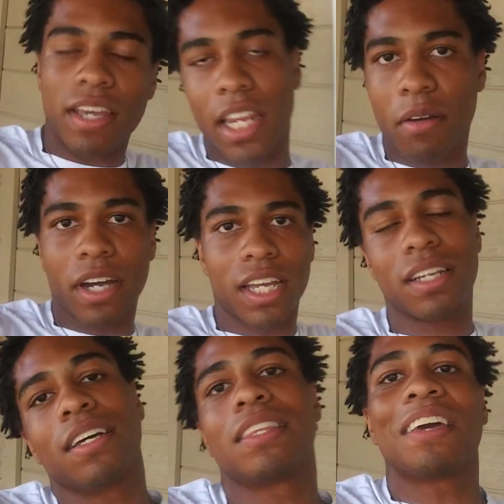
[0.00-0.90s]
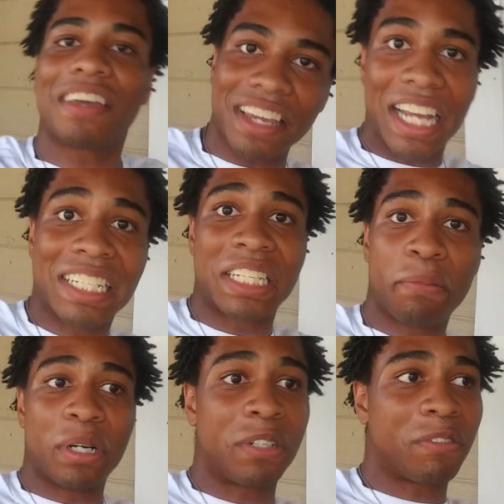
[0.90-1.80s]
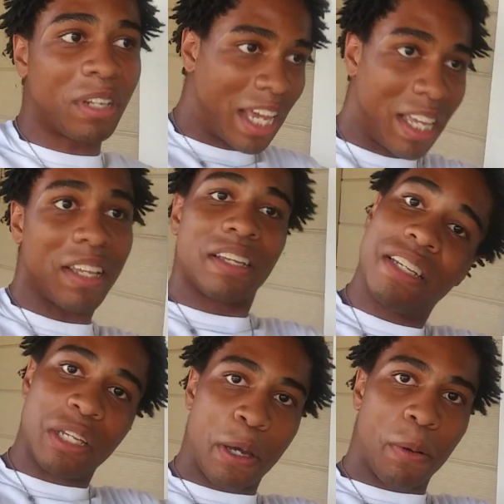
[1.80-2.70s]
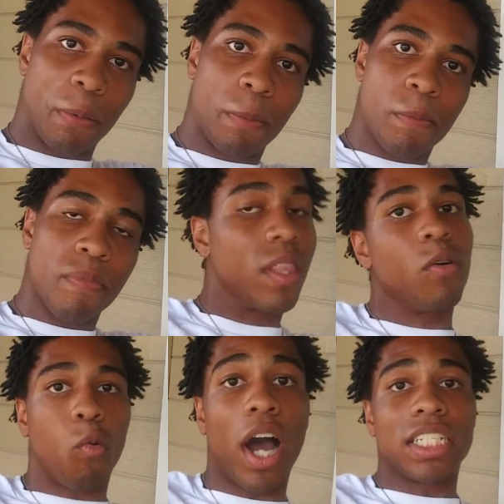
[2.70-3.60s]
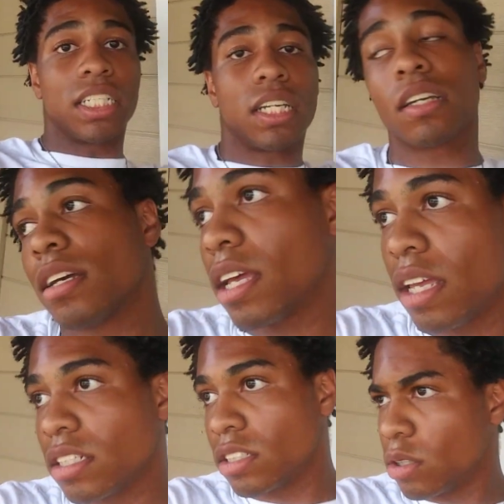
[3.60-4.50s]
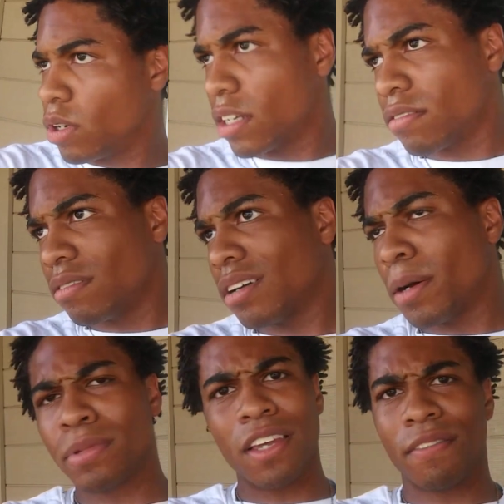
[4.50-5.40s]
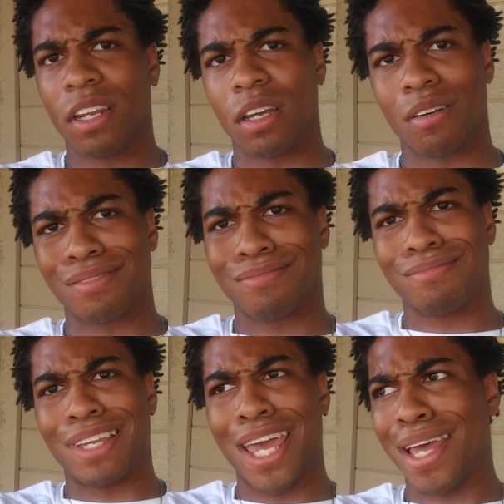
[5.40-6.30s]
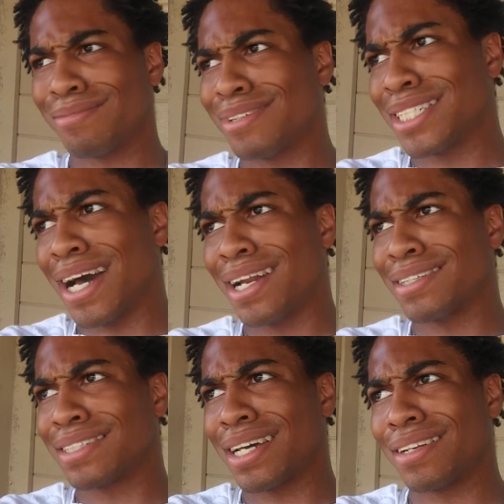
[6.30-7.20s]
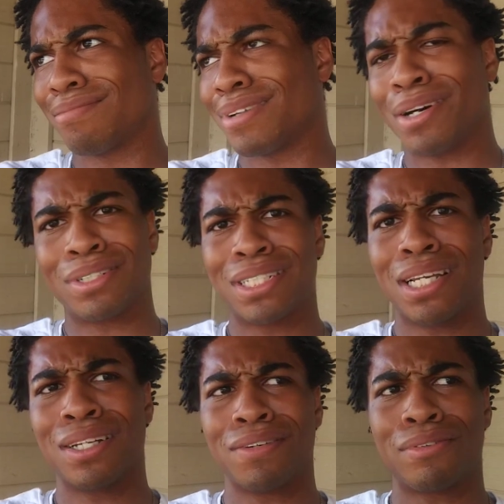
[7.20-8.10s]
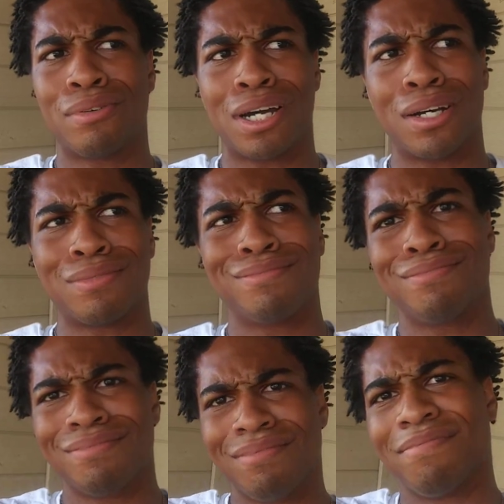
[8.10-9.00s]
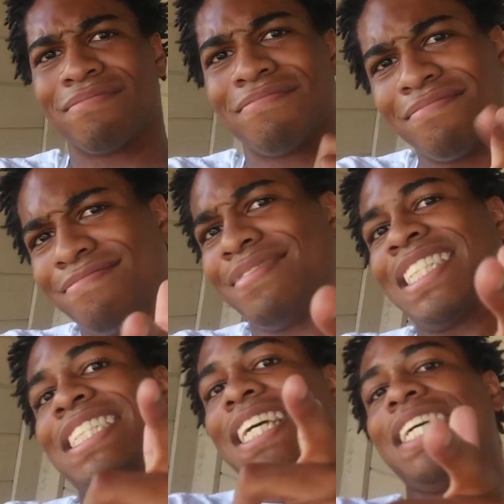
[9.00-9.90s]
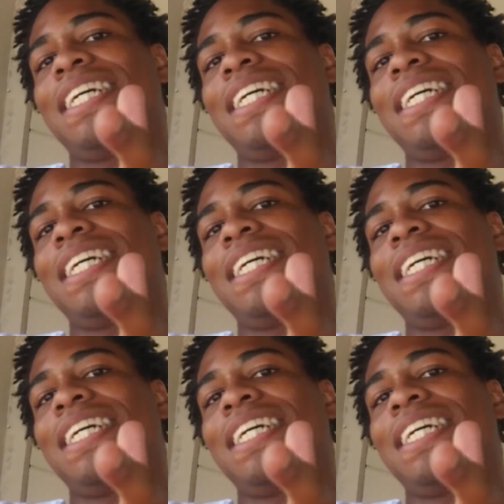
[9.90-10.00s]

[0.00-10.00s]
Anyway, thank you guys so much for like you know watching, and it's just a quick update video. Yeah, it's hot outside. I will sit out here for a while. See